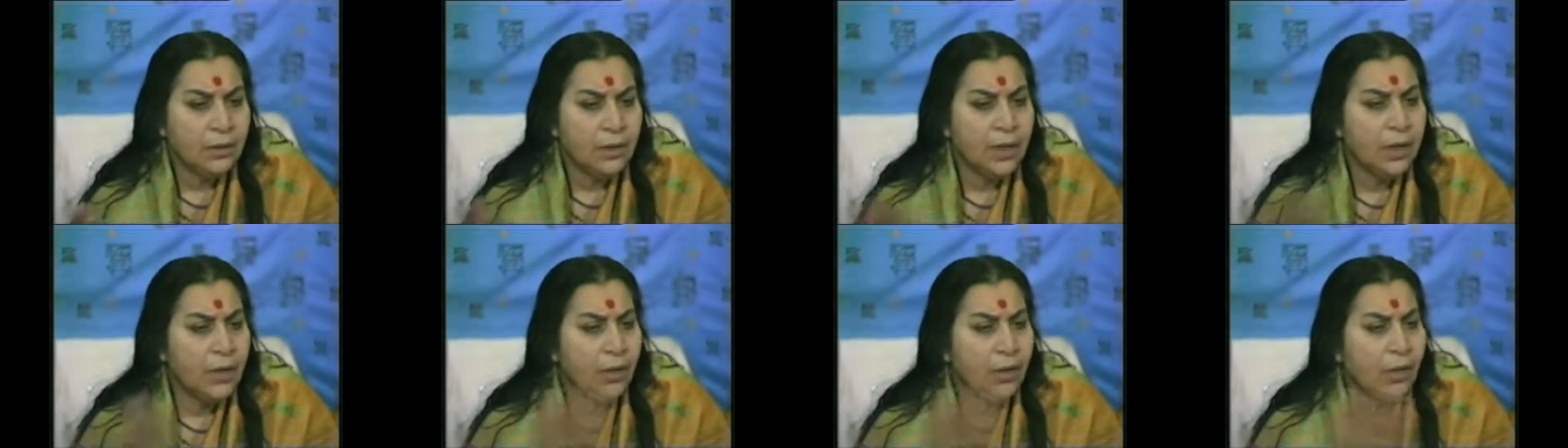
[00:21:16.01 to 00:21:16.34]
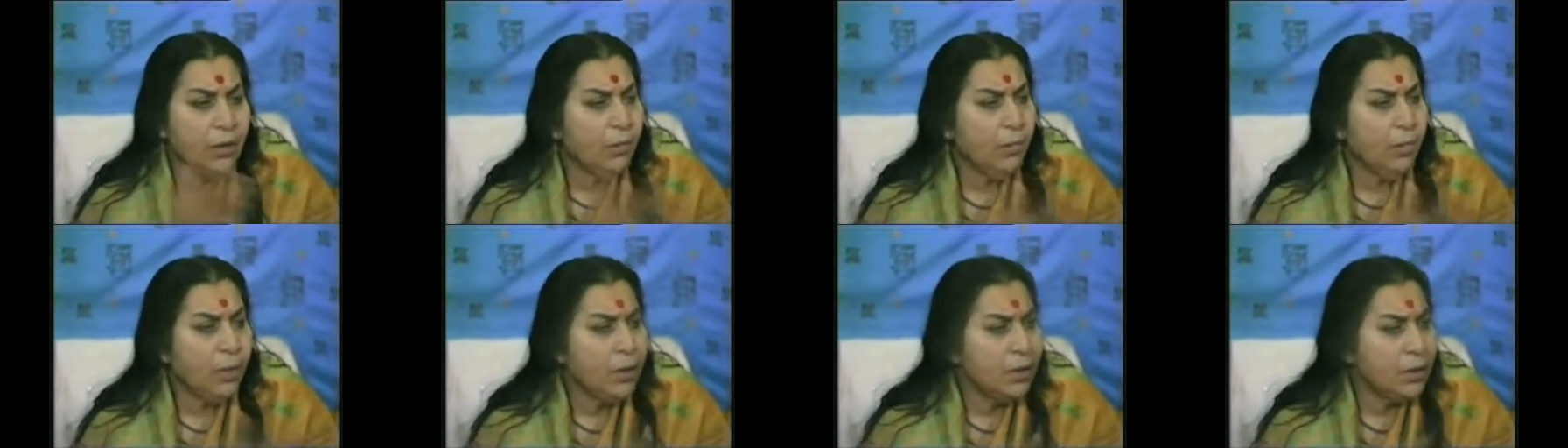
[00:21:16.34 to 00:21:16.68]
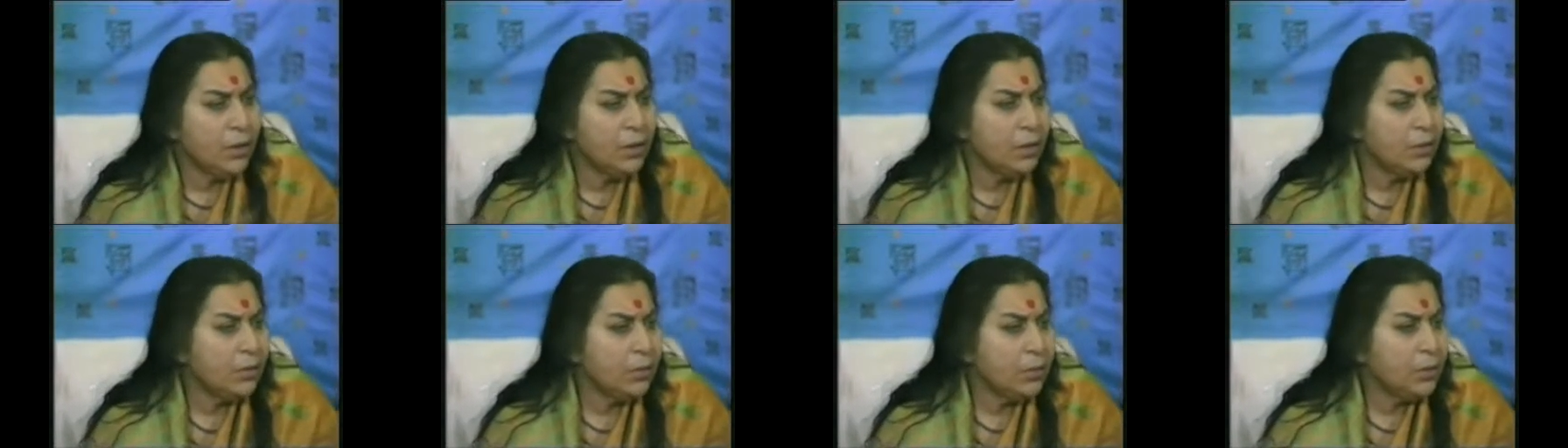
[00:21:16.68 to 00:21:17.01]
They're not
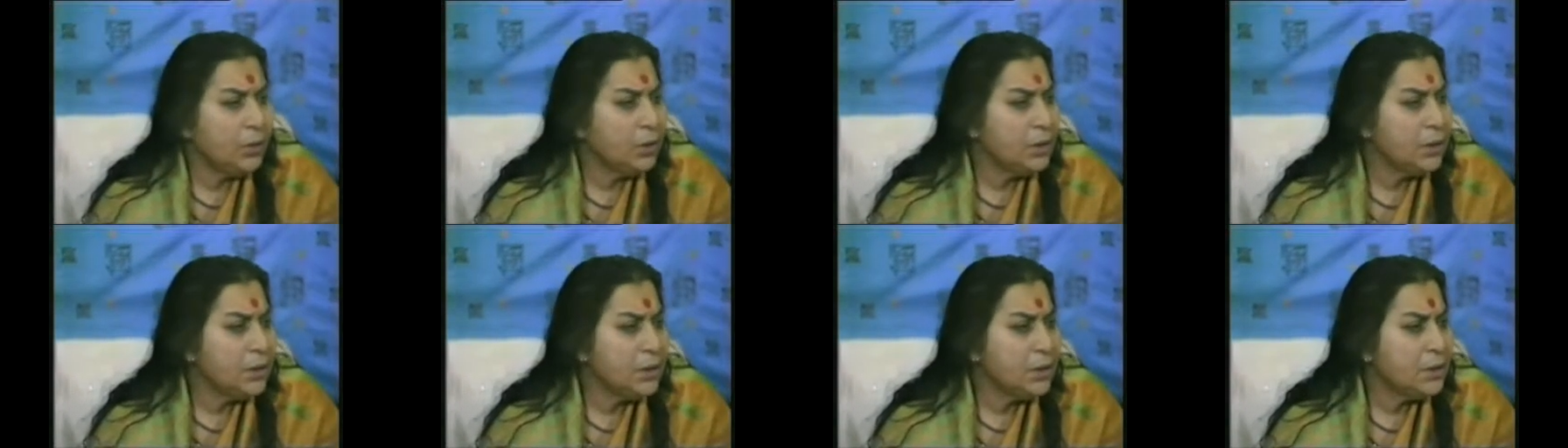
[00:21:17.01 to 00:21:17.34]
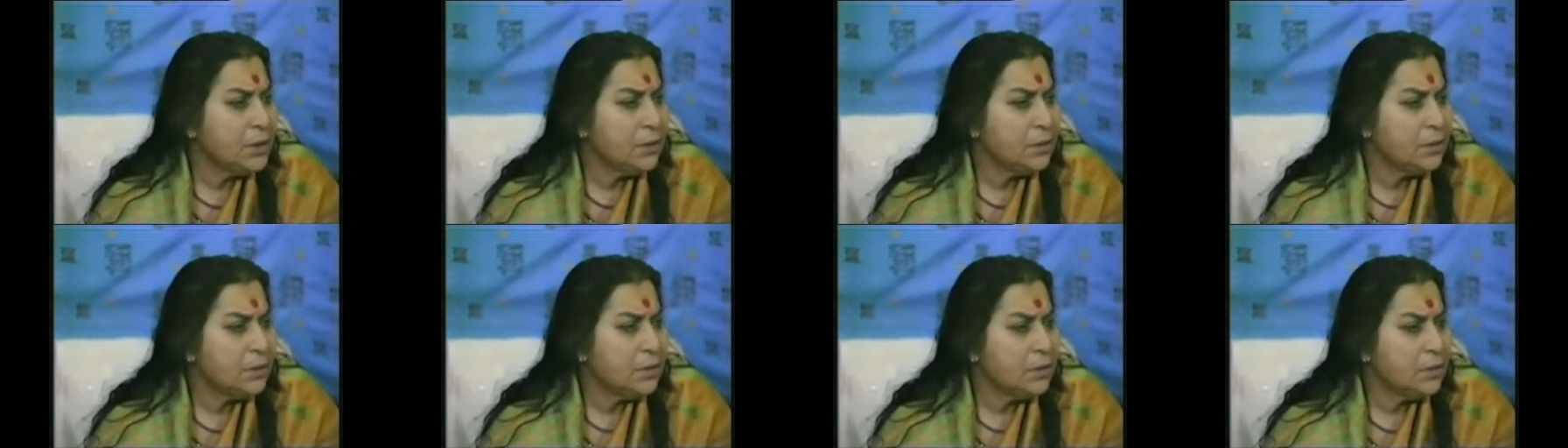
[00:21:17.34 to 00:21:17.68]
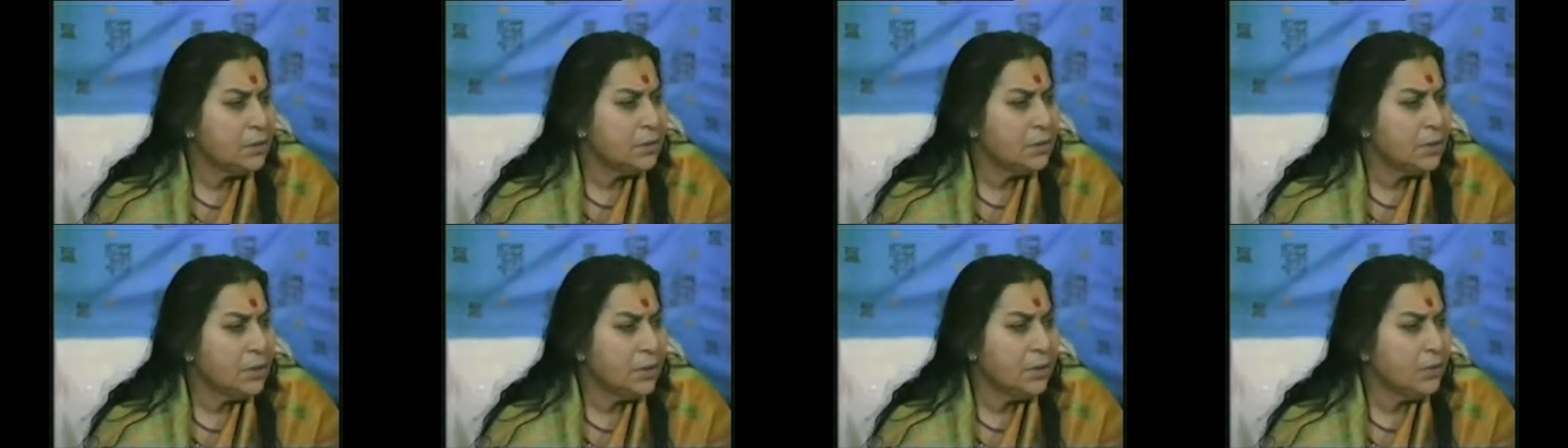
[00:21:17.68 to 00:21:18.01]
bothered about these things.
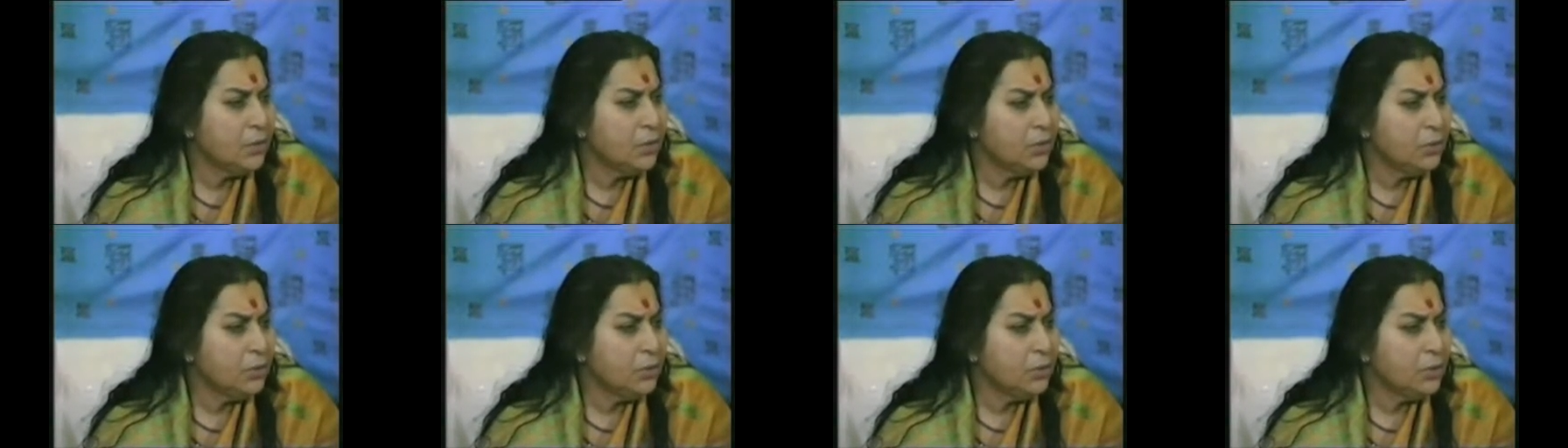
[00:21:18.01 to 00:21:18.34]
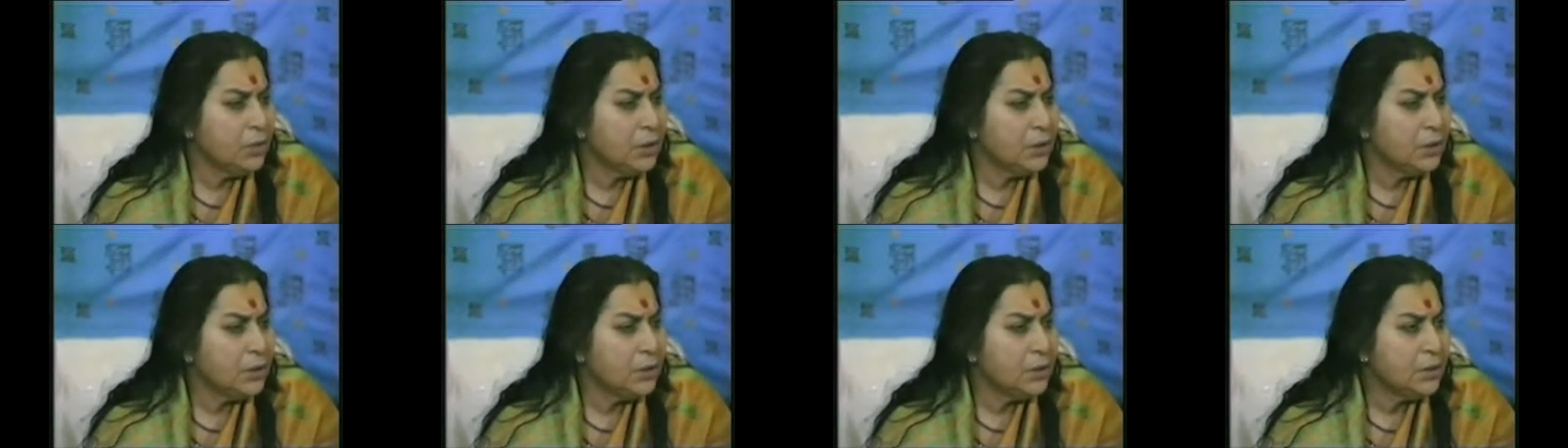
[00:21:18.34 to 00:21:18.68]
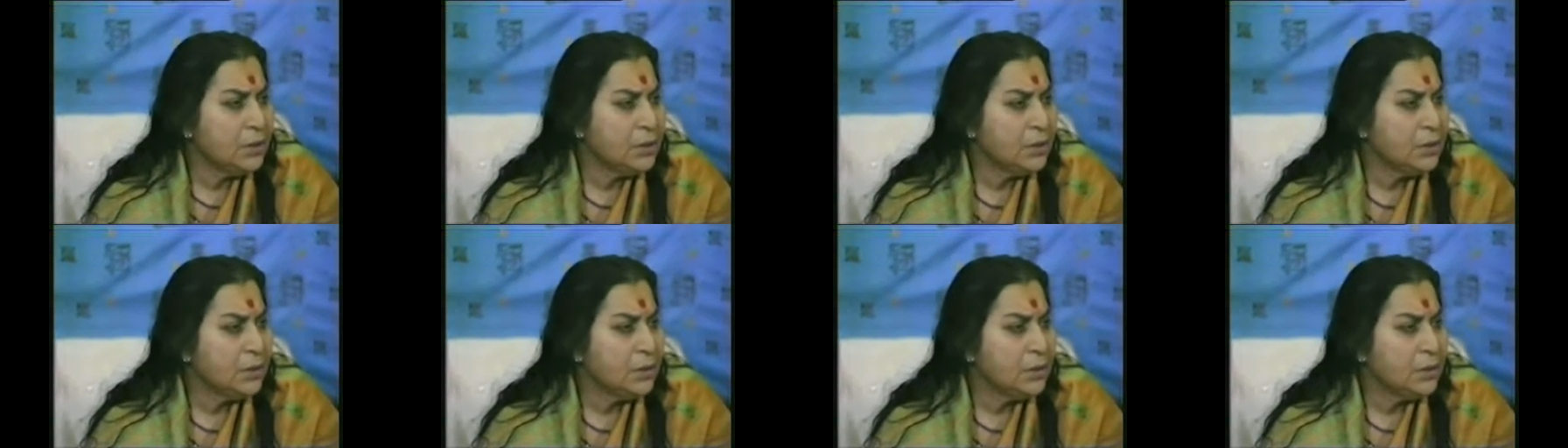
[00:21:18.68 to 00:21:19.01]
They don't do
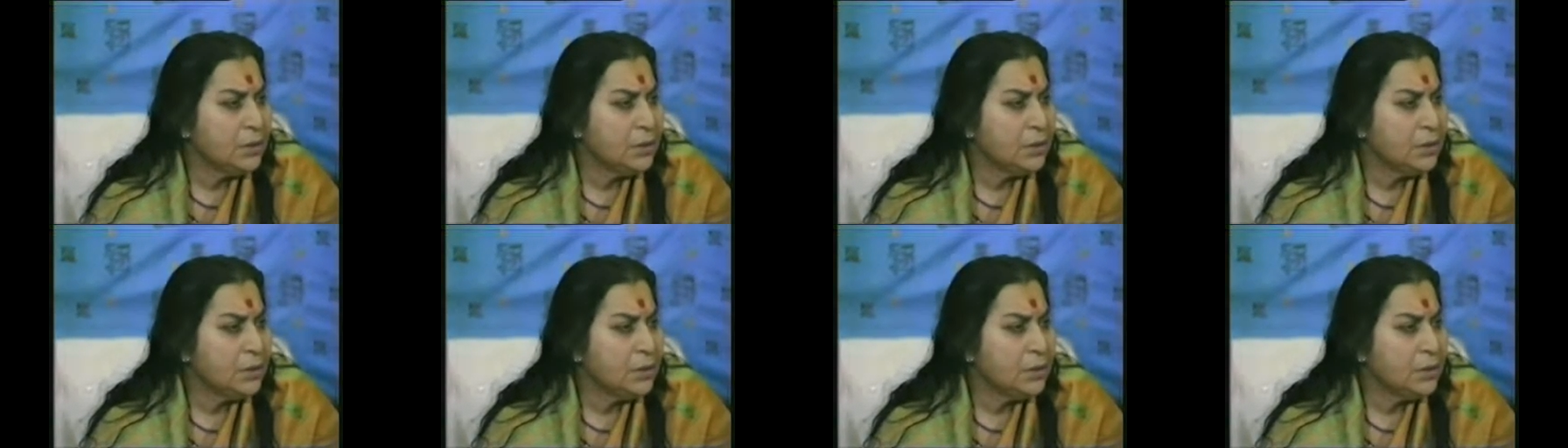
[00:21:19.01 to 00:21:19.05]
this.